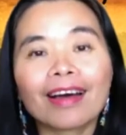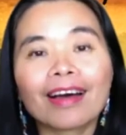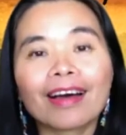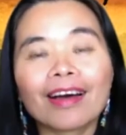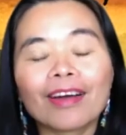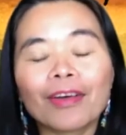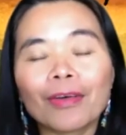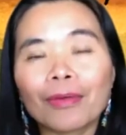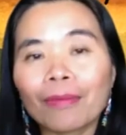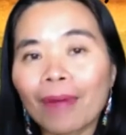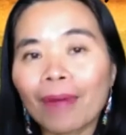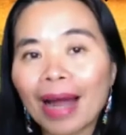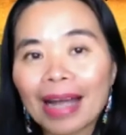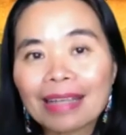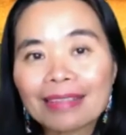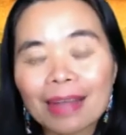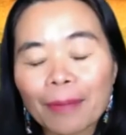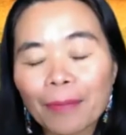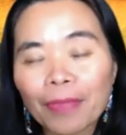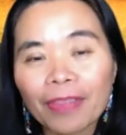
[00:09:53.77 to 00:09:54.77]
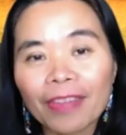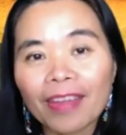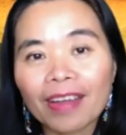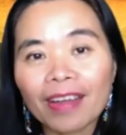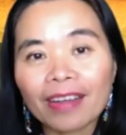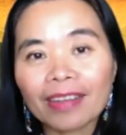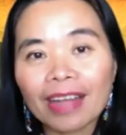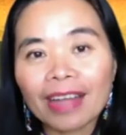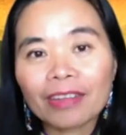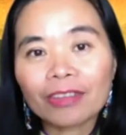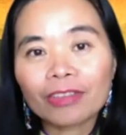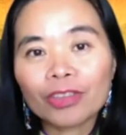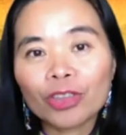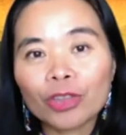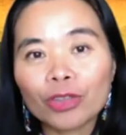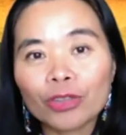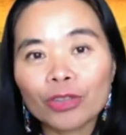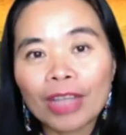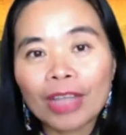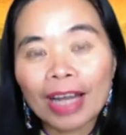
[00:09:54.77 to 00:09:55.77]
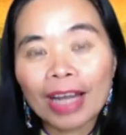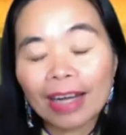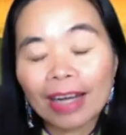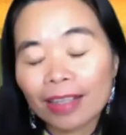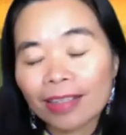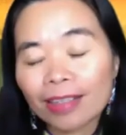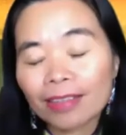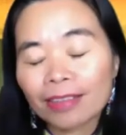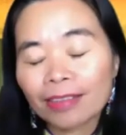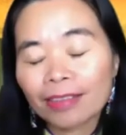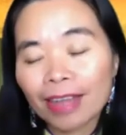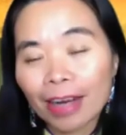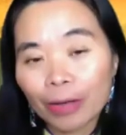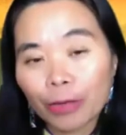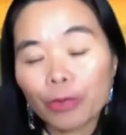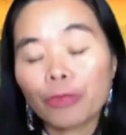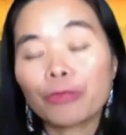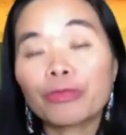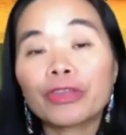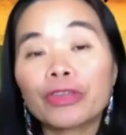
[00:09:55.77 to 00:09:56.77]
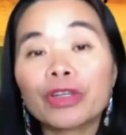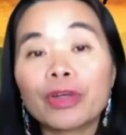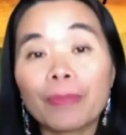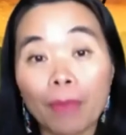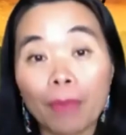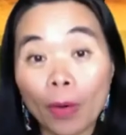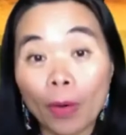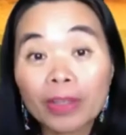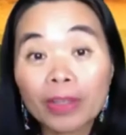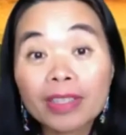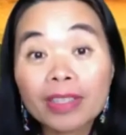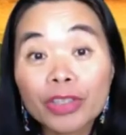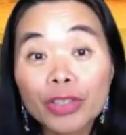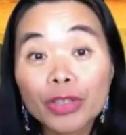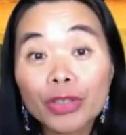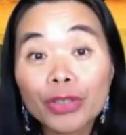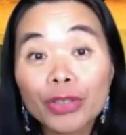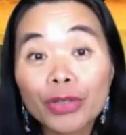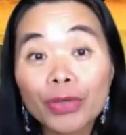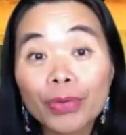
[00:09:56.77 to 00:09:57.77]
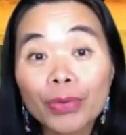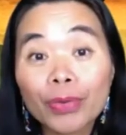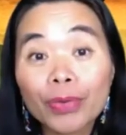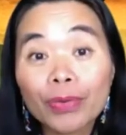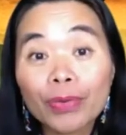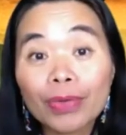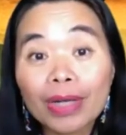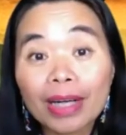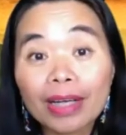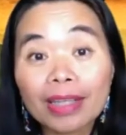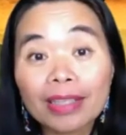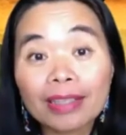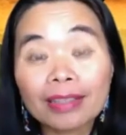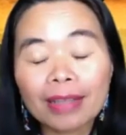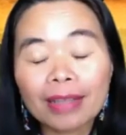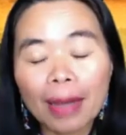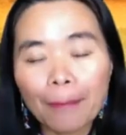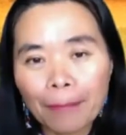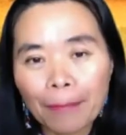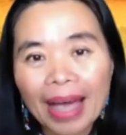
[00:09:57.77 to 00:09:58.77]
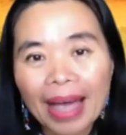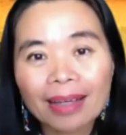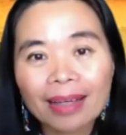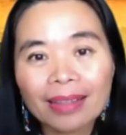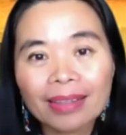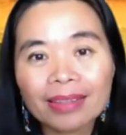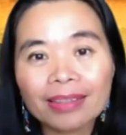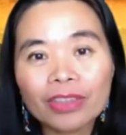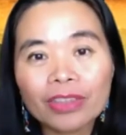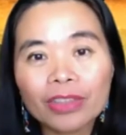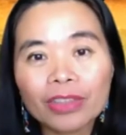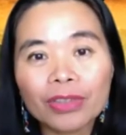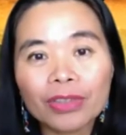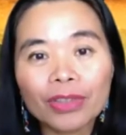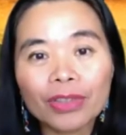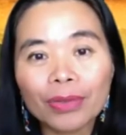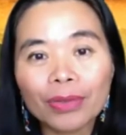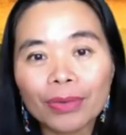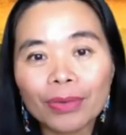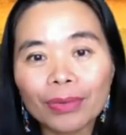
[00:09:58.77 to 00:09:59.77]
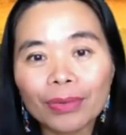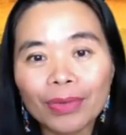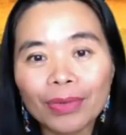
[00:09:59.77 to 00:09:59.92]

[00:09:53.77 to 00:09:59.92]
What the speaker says: write something that that you feel important to you, that is compelling to you.